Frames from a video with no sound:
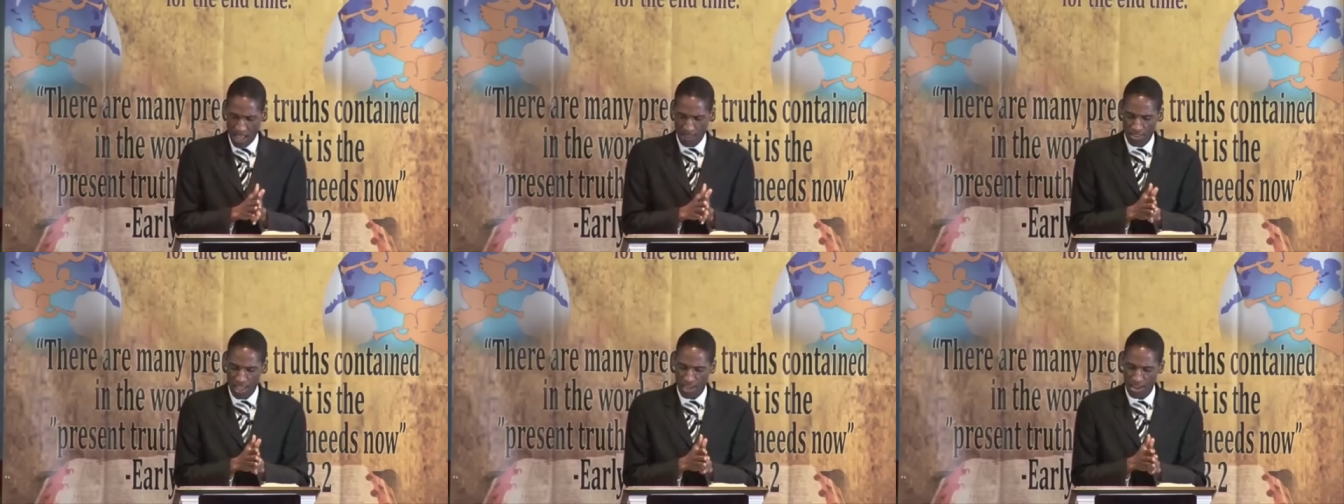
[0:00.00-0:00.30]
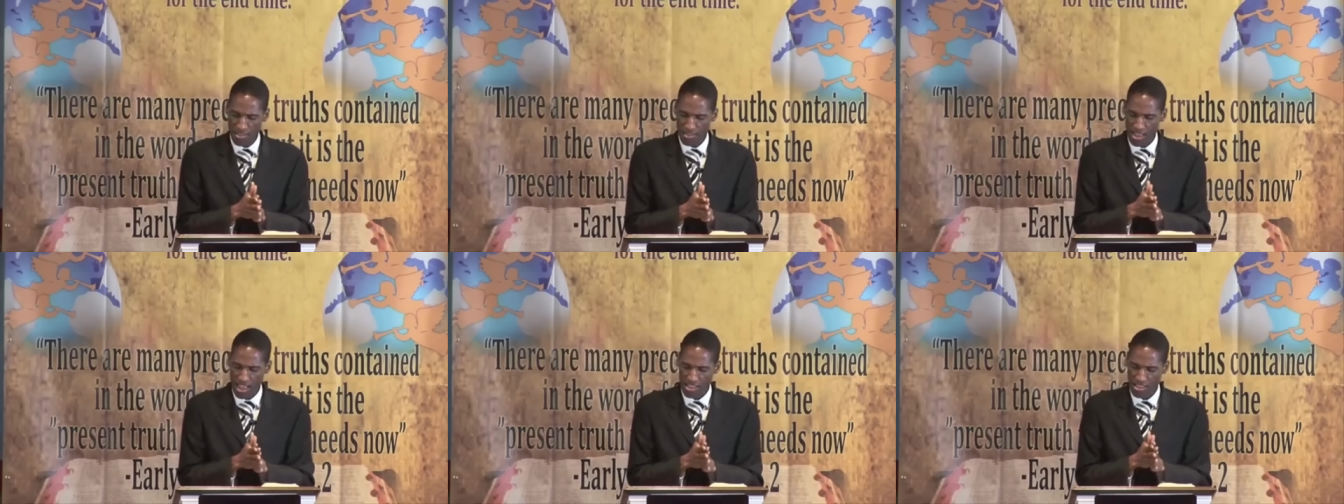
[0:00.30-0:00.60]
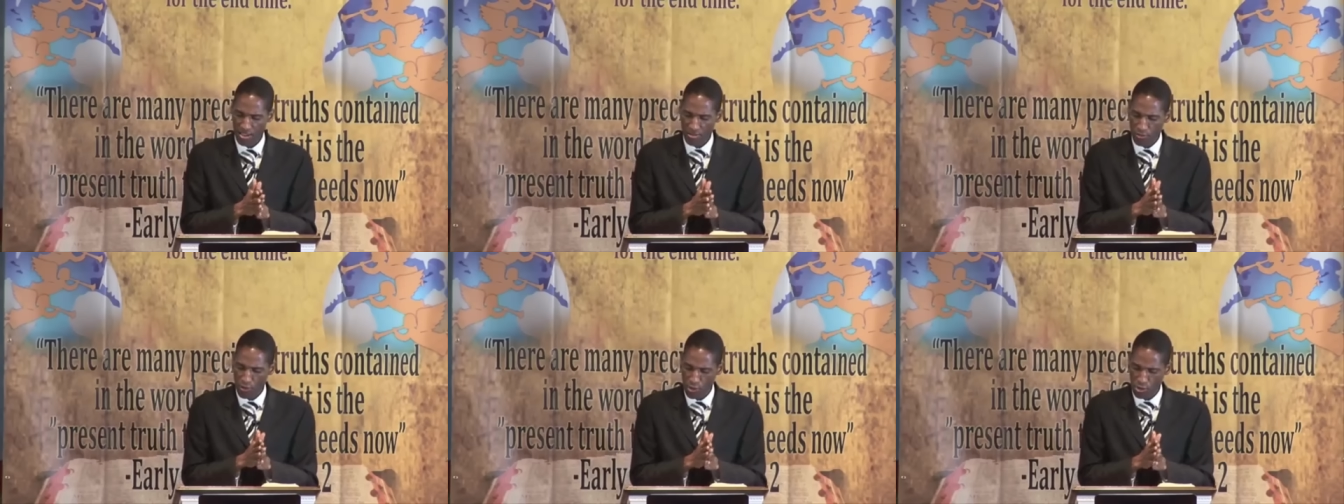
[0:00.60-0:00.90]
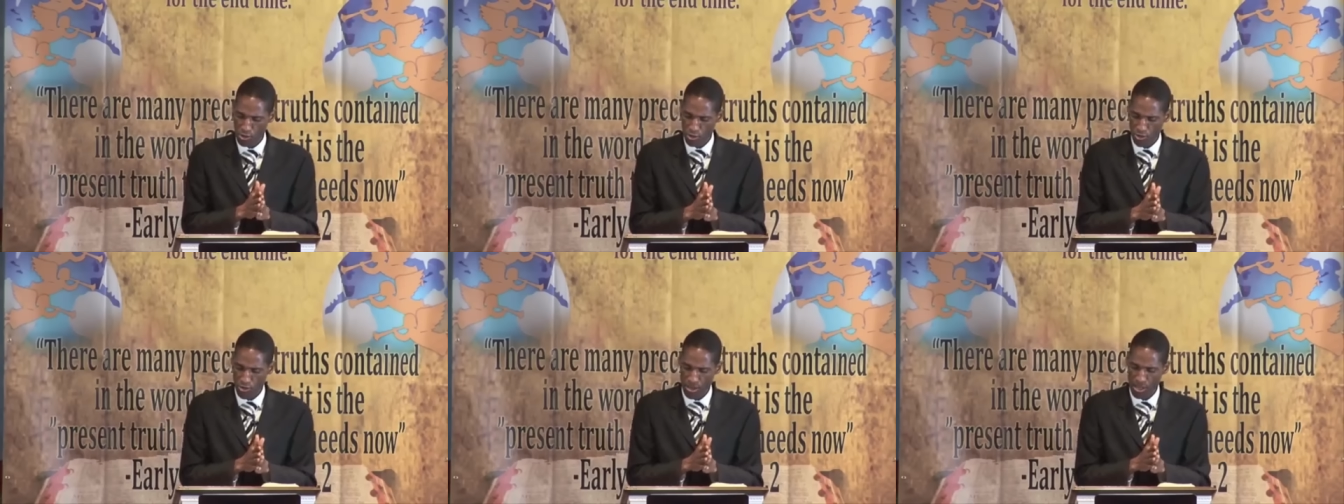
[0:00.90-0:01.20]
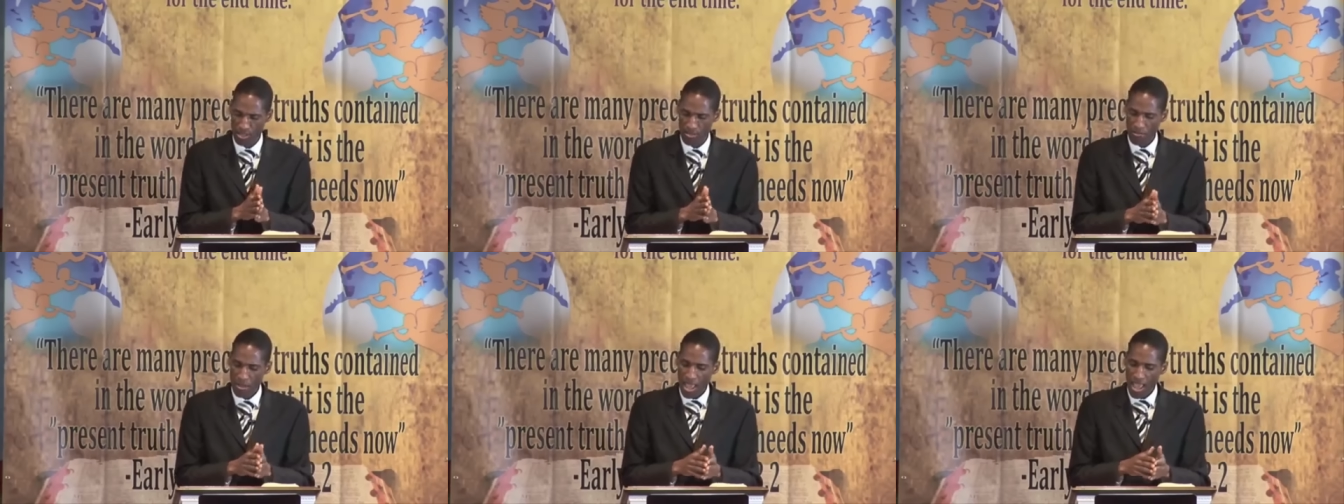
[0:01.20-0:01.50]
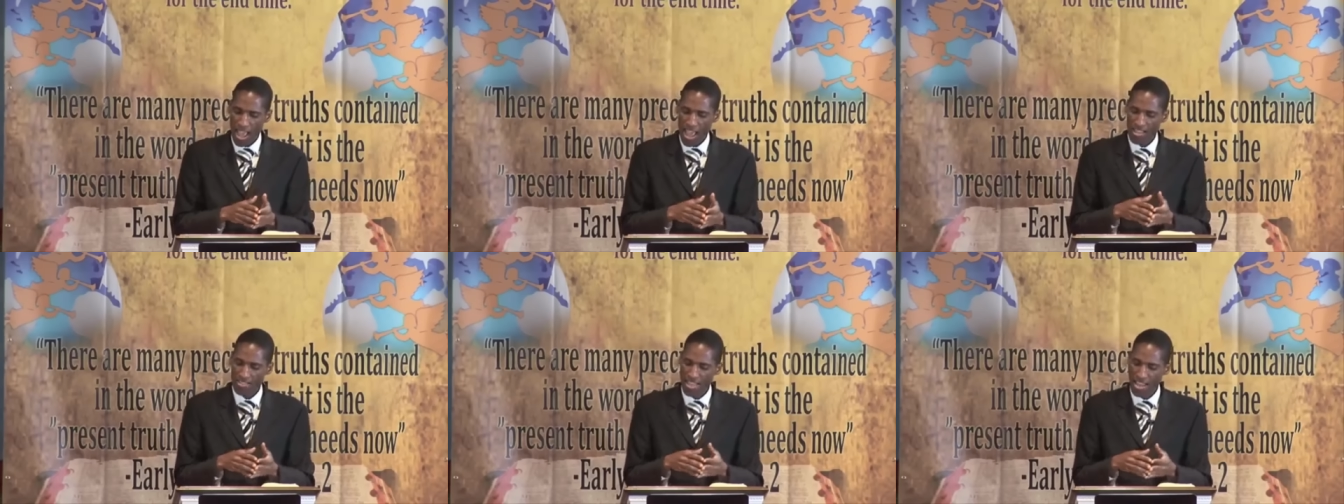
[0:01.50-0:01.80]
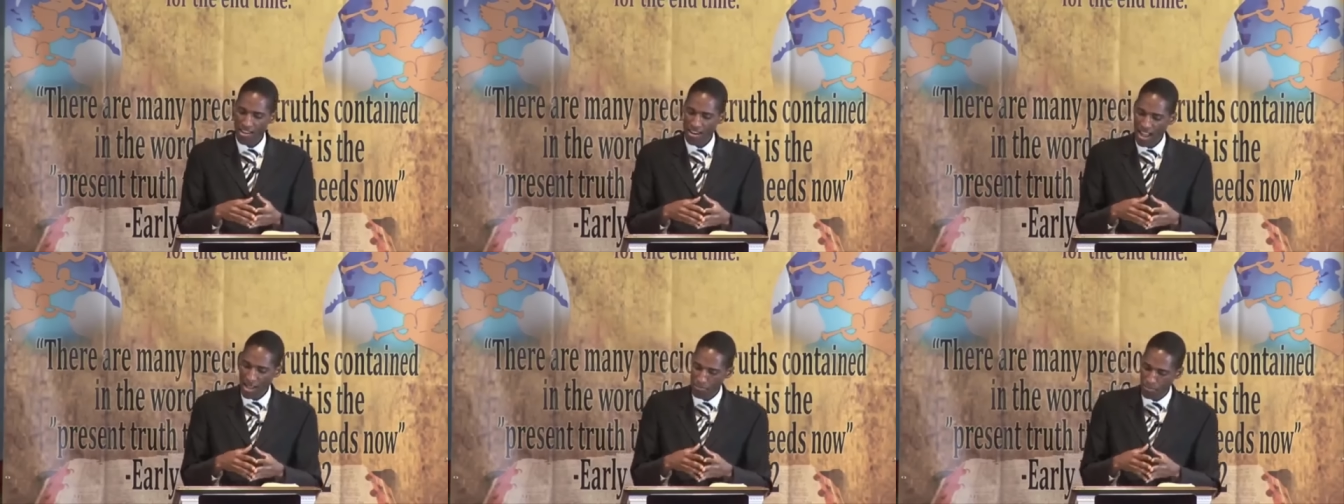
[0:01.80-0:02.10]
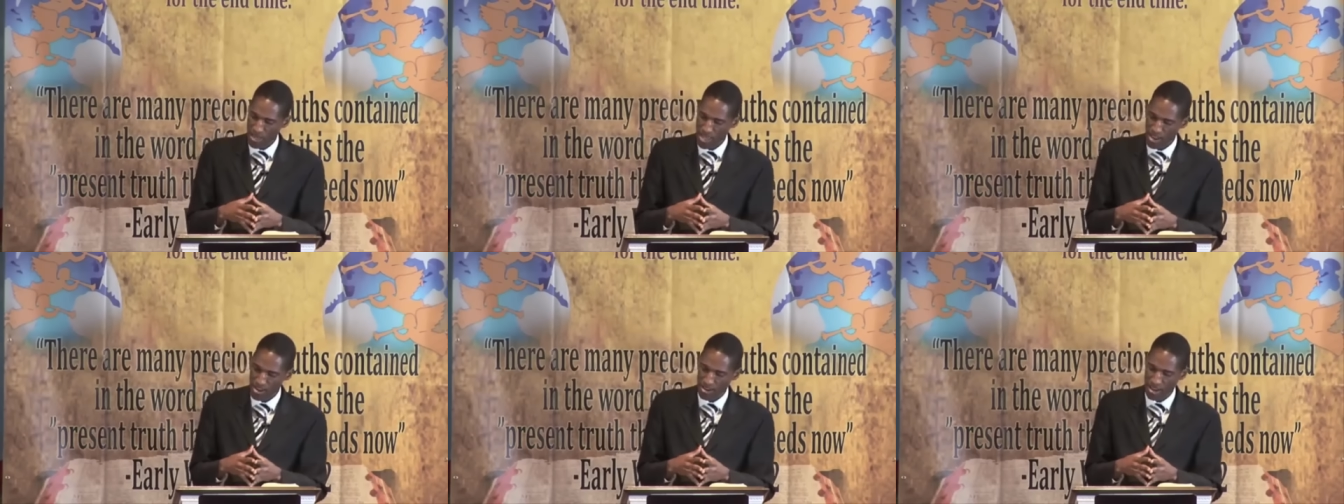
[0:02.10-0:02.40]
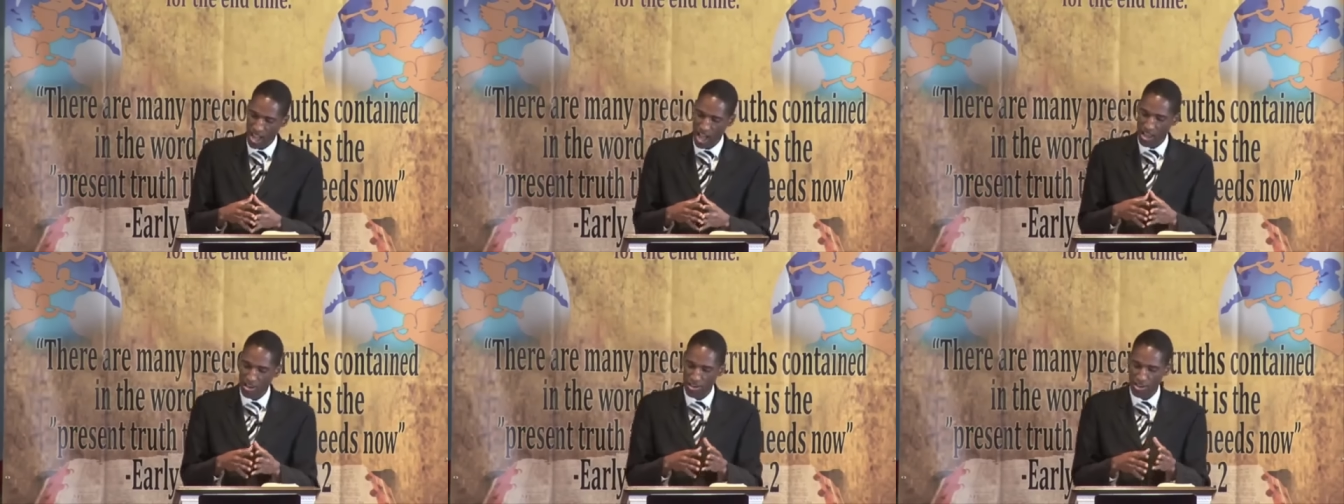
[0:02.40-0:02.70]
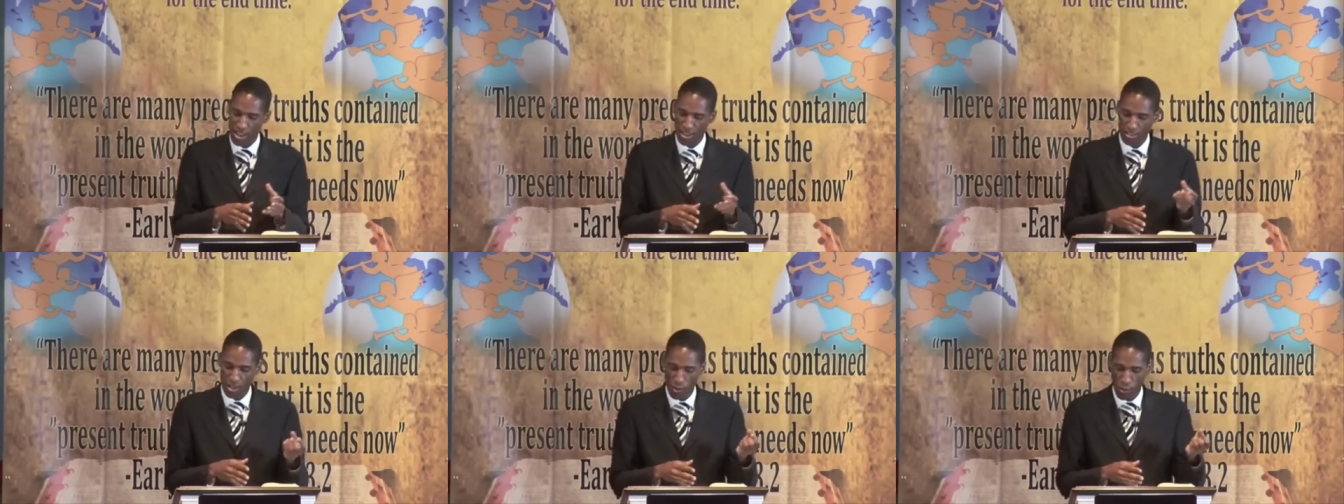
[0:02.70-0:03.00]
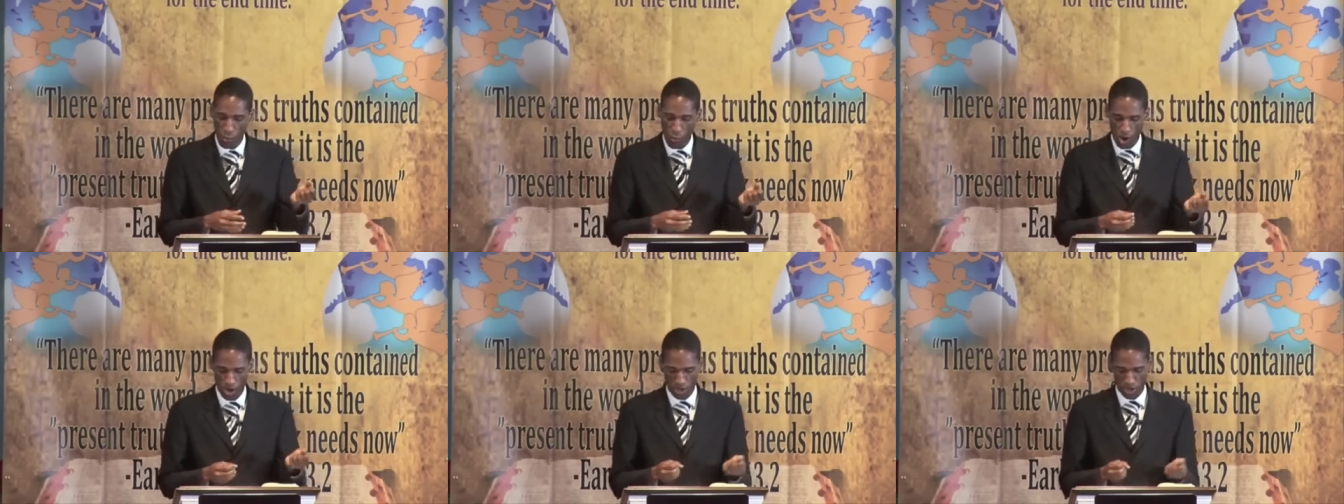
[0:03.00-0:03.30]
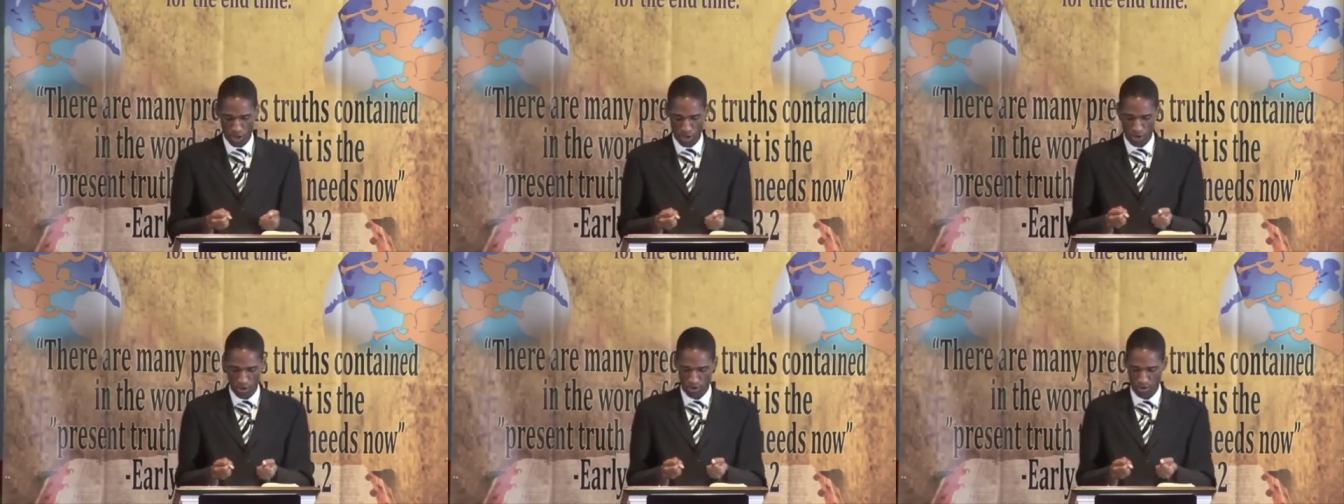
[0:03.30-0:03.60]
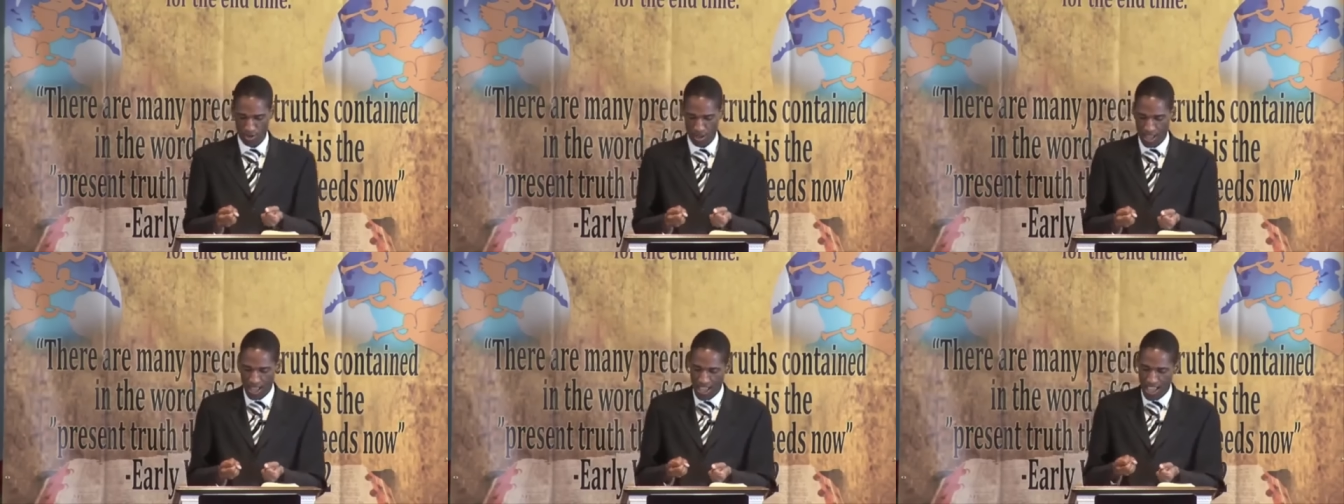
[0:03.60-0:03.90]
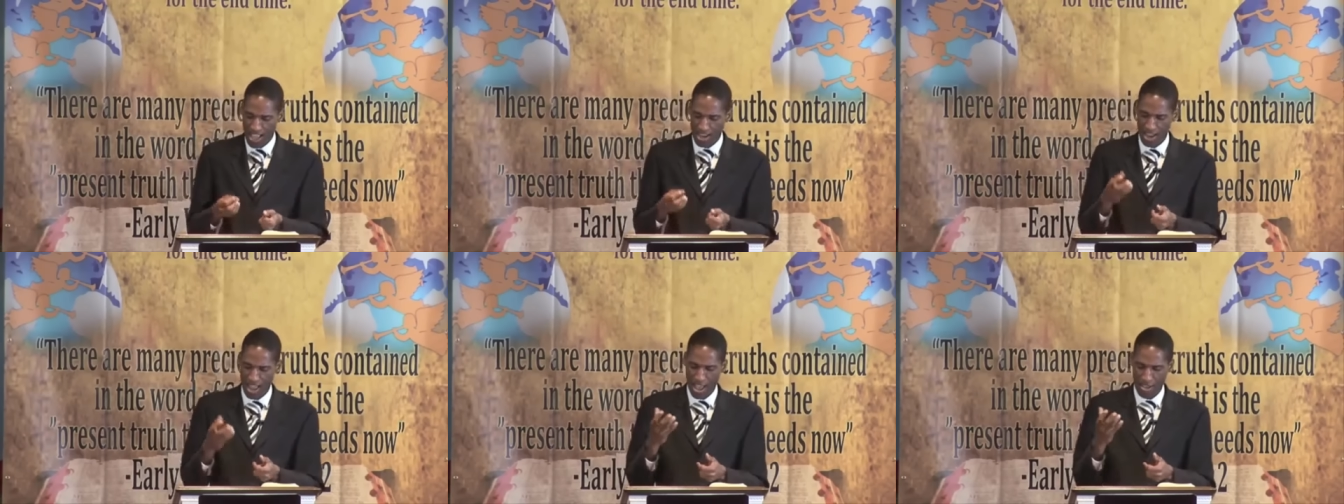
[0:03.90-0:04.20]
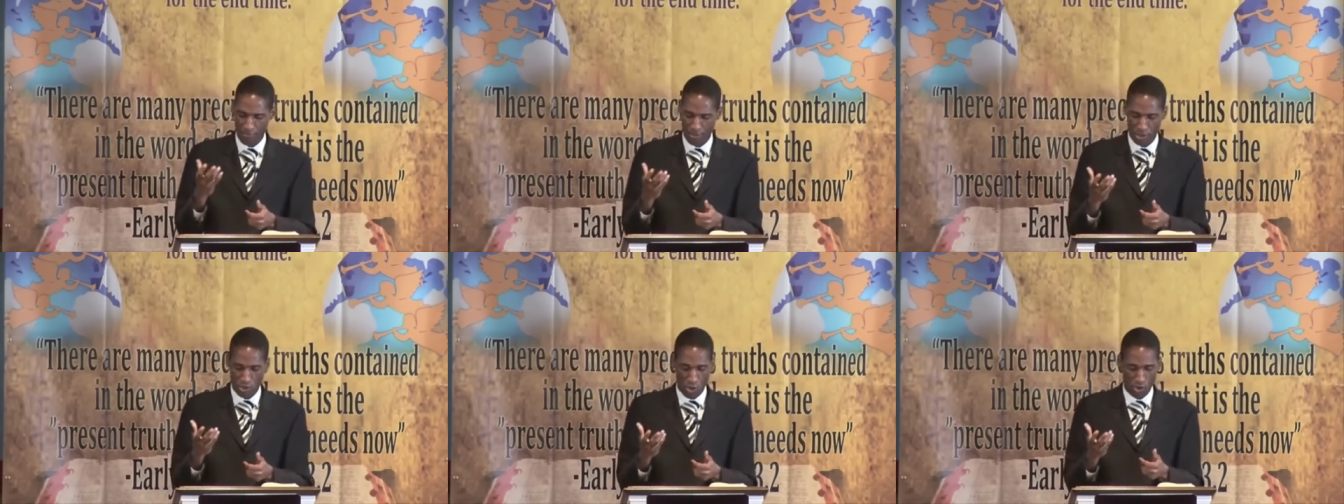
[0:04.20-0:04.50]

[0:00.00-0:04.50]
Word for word: Then it says in verse 3, And there appeared another wonder in heaven.